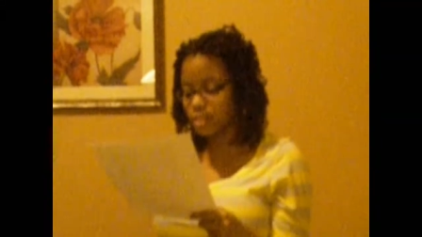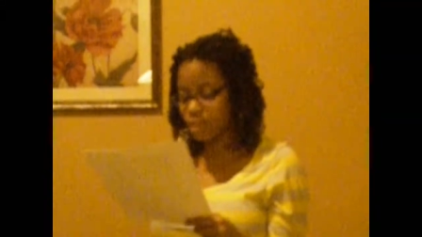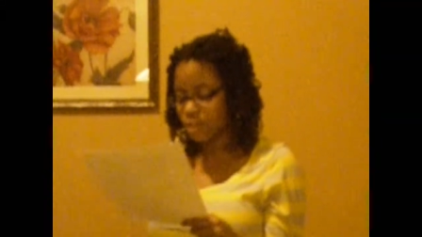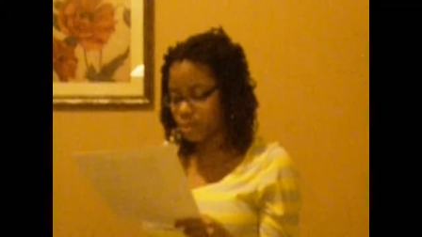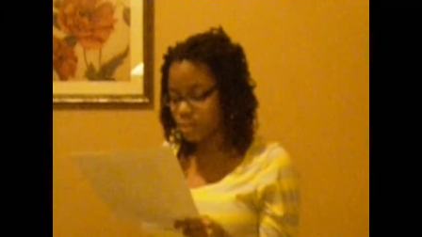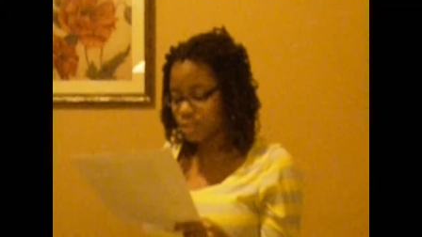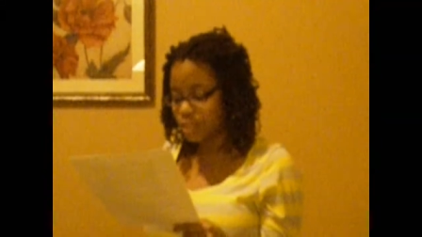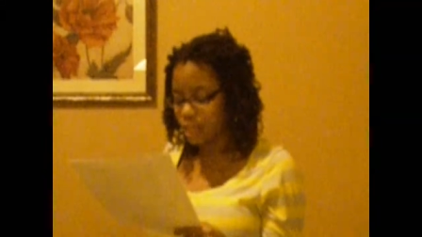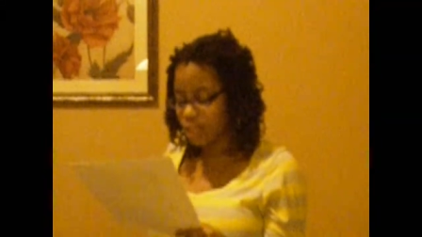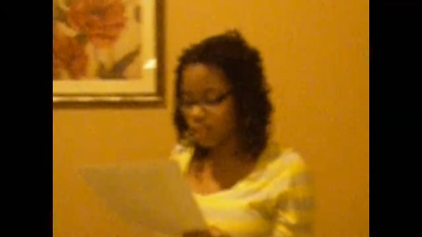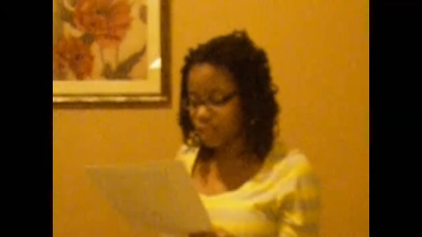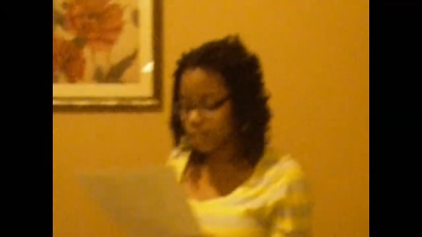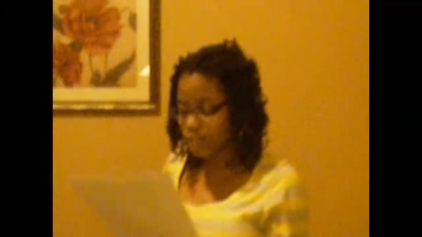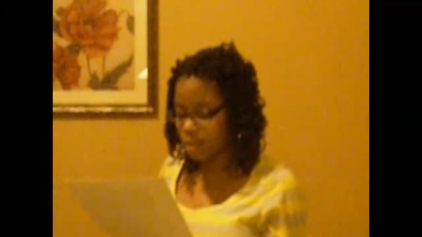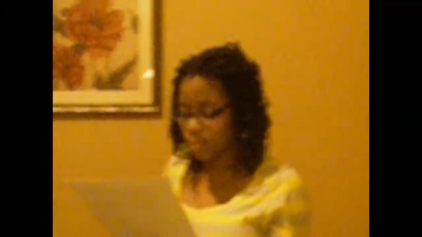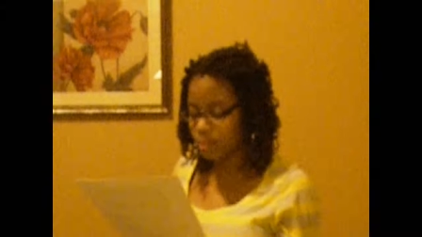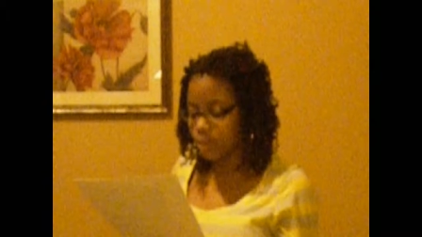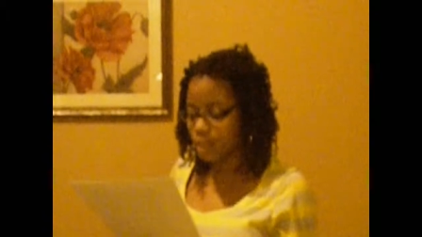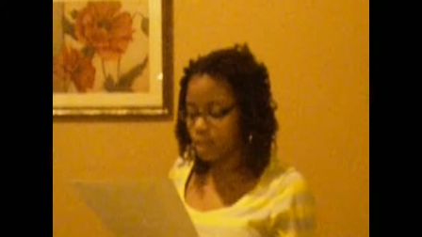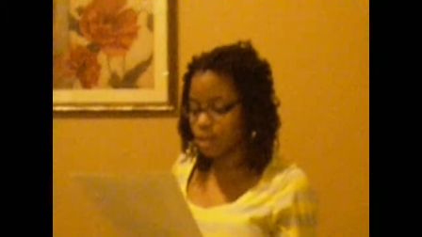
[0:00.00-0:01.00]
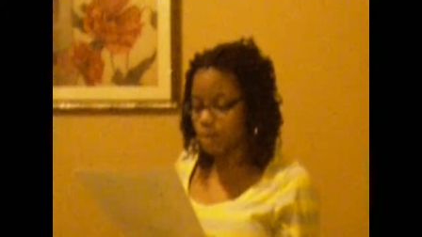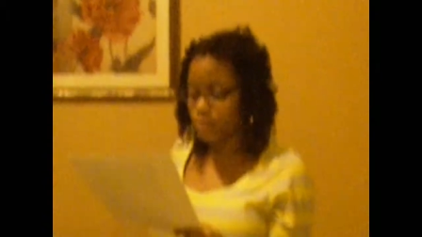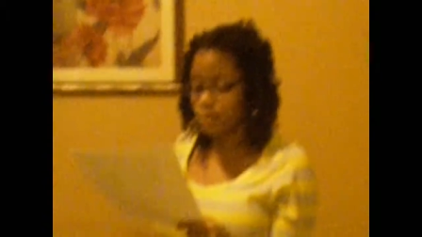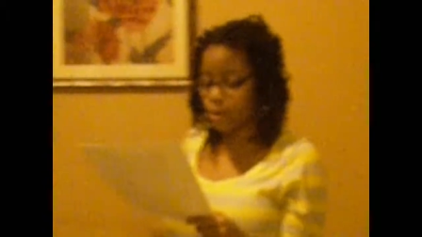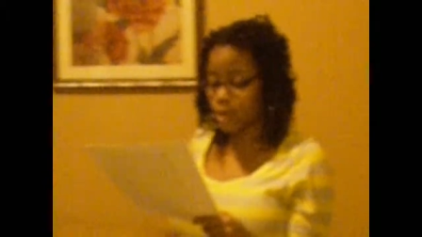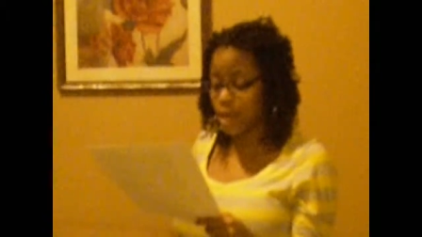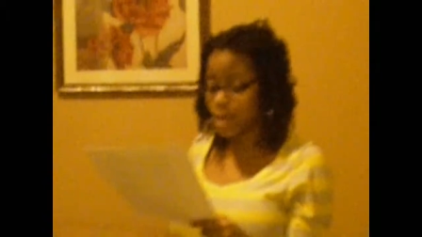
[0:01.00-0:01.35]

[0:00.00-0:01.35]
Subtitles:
Sickle cell anemia,